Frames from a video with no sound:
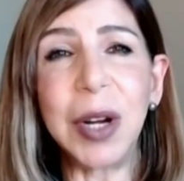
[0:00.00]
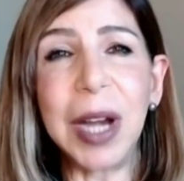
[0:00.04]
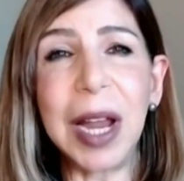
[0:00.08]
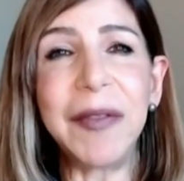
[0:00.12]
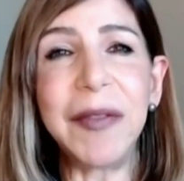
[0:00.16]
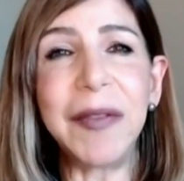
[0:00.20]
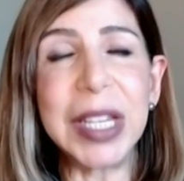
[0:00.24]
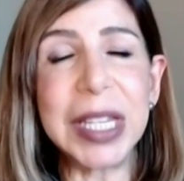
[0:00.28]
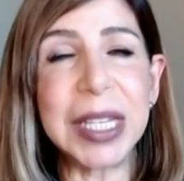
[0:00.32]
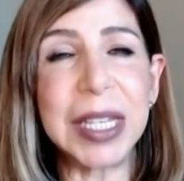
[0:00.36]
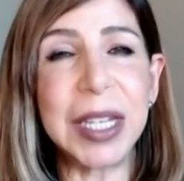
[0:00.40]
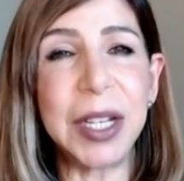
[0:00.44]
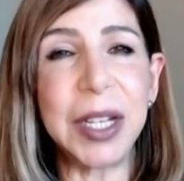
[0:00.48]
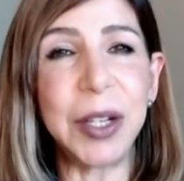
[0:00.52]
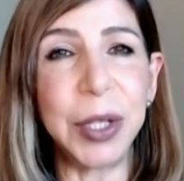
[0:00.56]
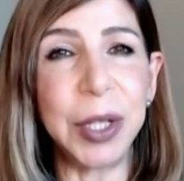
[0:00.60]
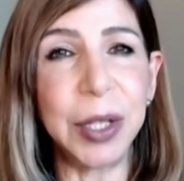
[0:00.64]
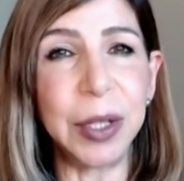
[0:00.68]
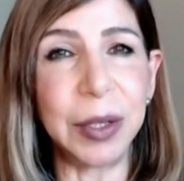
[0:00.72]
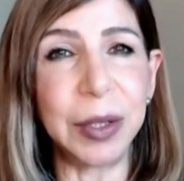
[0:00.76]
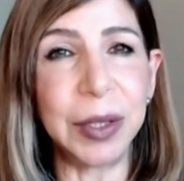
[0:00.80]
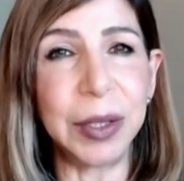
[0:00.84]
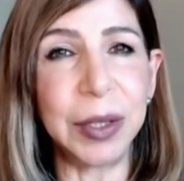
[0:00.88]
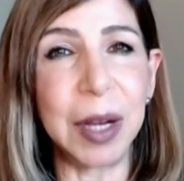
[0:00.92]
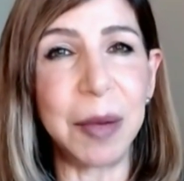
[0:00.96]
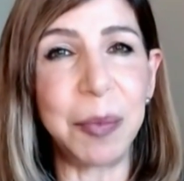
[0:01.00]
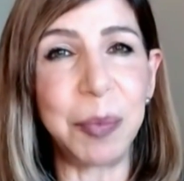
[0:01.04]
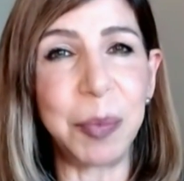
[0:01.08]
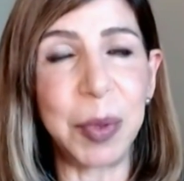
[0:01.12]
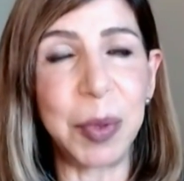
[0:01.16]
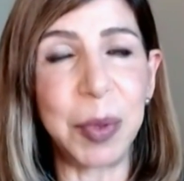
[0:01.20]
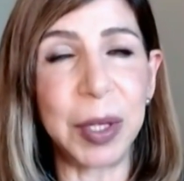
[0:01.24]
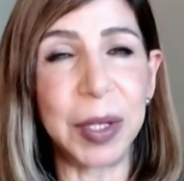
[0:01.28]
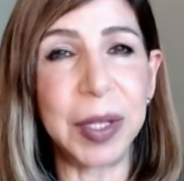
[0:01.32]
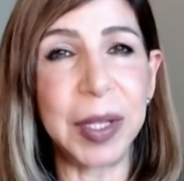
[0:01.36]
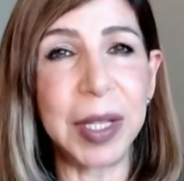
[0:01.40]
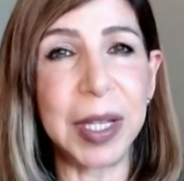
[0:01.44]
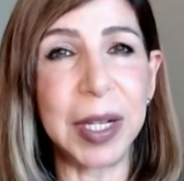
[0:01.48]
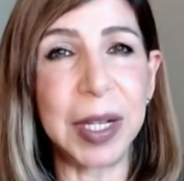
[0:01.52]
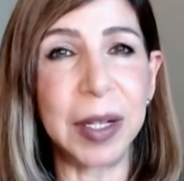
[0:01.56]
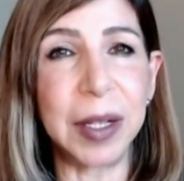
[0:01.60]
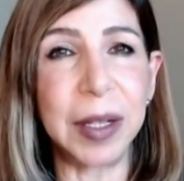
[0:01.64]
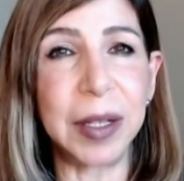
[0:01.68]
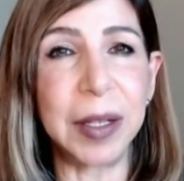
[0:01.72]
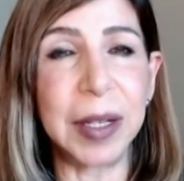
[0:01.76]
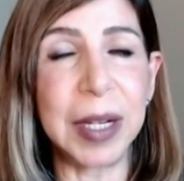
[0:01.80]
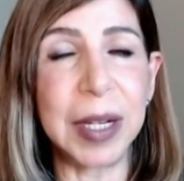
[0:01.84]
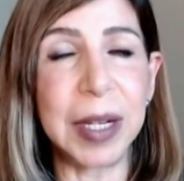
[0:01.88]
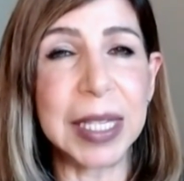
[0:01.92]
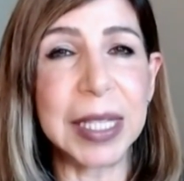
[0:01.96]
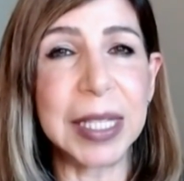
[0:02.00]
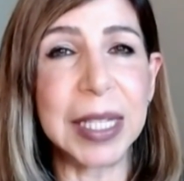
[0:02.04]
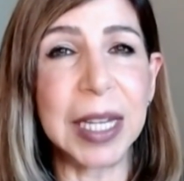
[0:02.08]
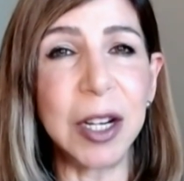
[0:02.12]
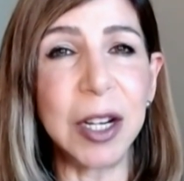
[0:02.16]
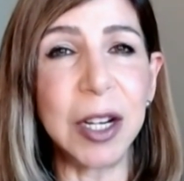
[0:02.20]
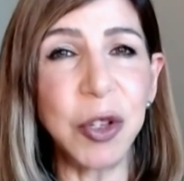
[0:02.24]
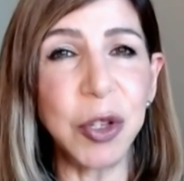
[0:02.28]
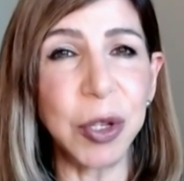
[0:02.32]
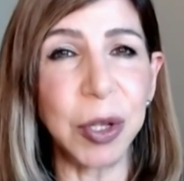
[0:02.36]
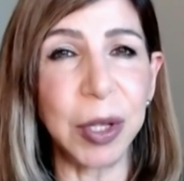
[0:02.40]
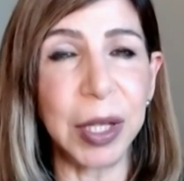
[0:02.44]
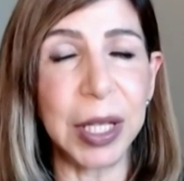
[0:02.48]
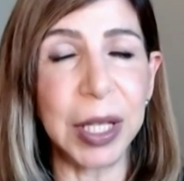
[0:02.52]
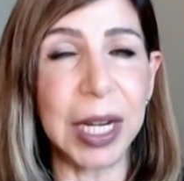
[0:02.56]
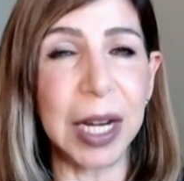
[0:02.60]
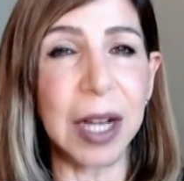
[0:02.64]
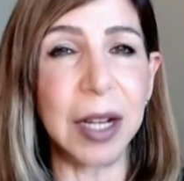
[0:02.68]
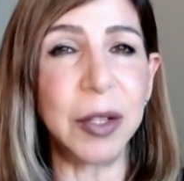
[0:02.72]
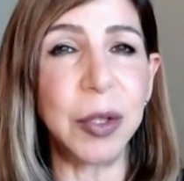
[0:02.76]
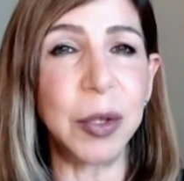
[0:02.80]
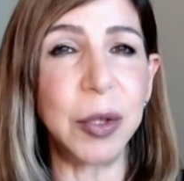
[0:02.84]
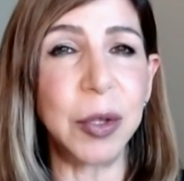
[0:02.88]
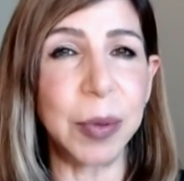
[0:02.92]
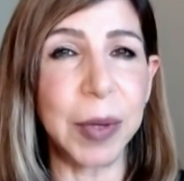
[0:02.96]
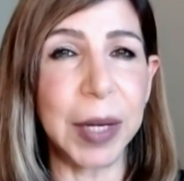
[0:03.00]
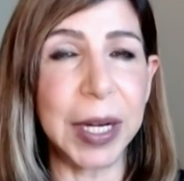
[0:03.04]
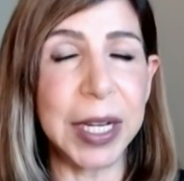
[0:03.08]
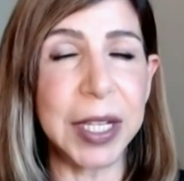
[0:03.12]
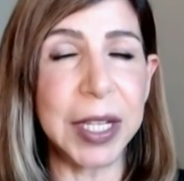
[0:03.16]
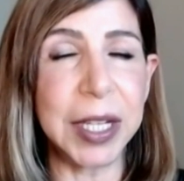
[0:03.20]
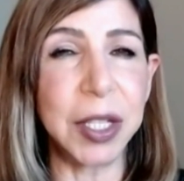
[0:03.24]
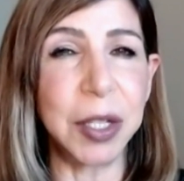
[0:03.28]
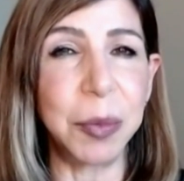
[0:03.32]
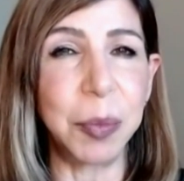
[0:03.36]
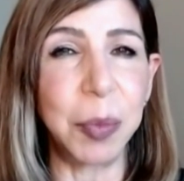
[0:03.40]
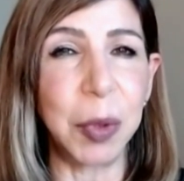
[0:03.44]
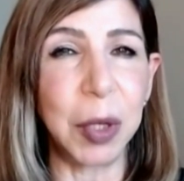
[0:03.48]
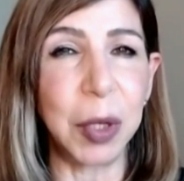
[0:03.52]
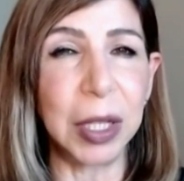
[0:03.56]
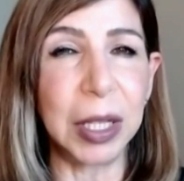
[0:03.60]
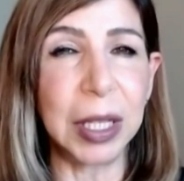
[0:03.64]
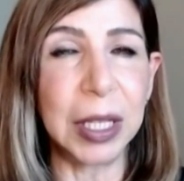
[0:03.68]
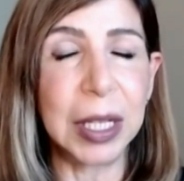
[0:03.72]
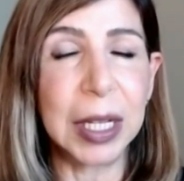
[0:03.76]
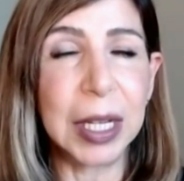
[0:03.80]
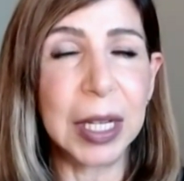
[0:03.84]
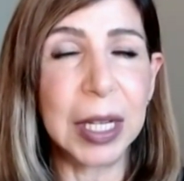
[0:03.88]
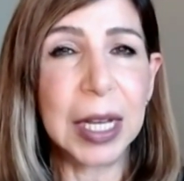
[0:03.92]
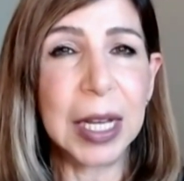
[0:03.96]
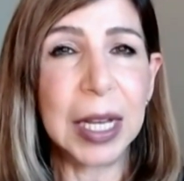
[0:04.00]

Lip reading: have a serial number. They're essentially untraceable.